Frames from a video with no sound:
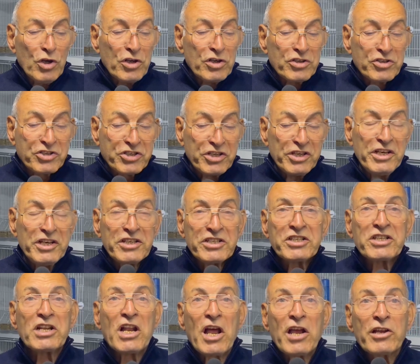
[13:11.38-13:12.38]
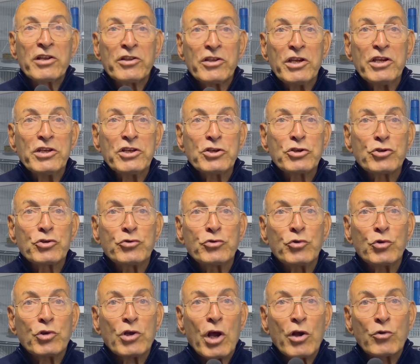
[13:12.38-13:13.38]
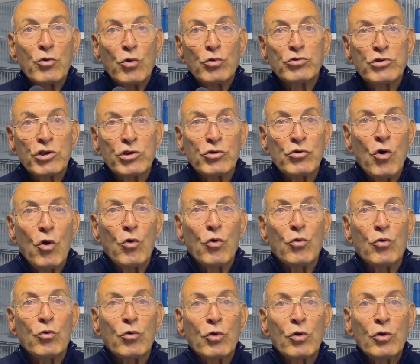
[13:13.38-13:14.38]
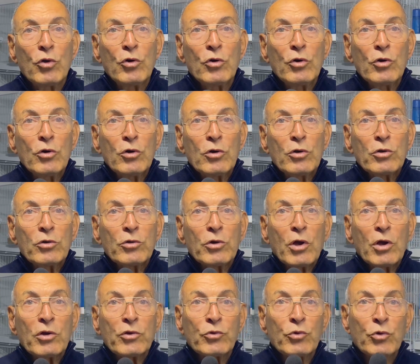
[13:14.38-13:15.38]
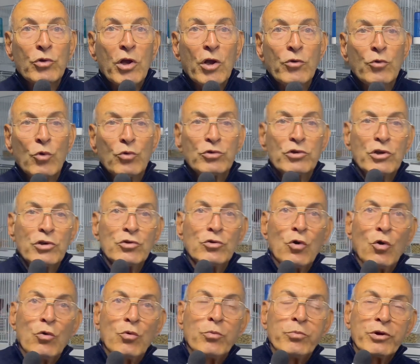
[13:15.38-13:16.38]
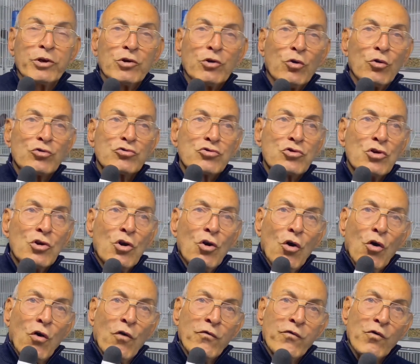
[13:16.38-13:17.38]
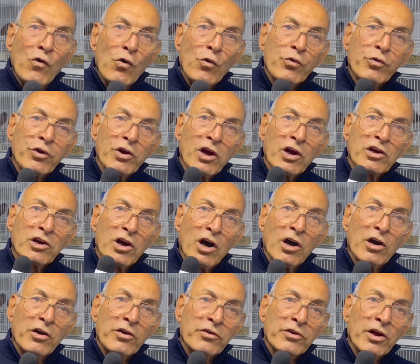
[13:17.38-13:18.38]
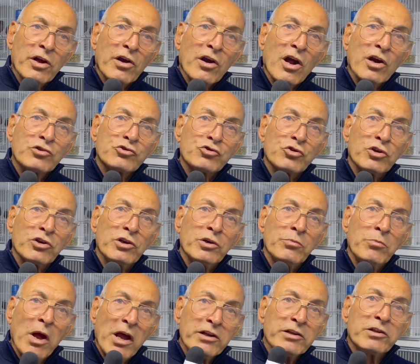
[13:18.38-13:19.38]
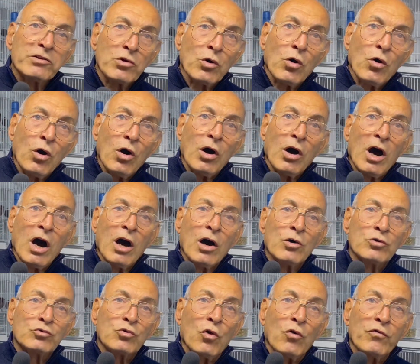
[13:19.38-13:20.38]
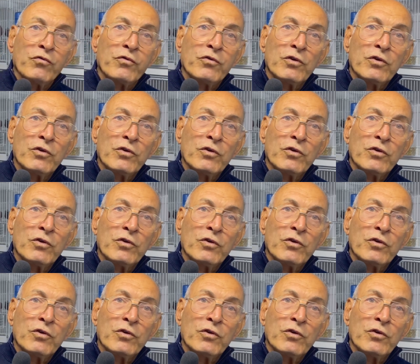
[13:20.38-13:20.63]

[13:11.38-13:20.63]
seeds like these you cannot ignore. You cannot ignore because of what they're, they're actually made out of.